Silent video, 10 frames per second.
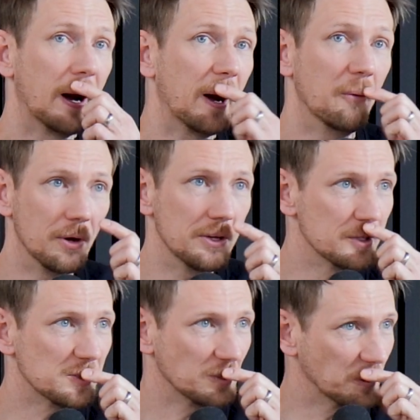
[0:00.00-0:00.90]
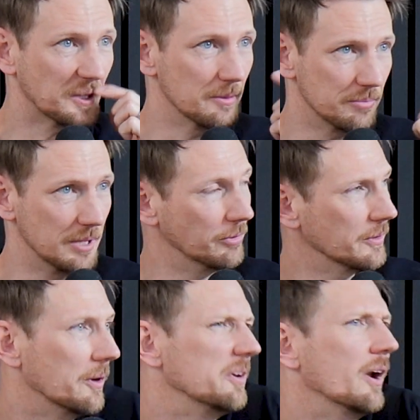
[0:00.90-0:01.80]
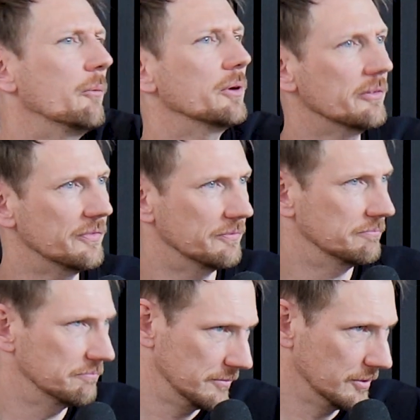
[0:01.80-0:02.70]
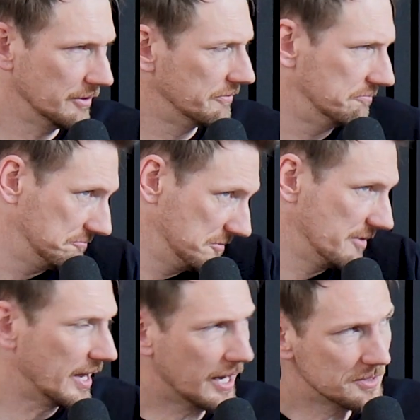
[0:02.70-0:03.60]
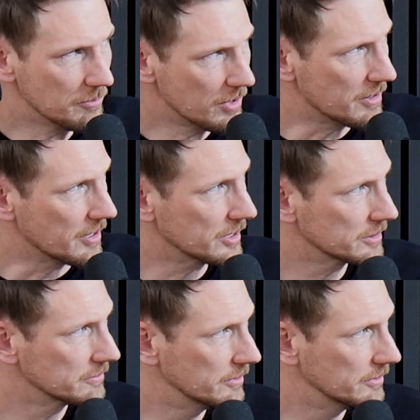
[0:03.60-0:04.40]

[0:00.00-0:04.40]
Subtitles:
I want you just to look at people and go, I wonder if that guy's a murderer.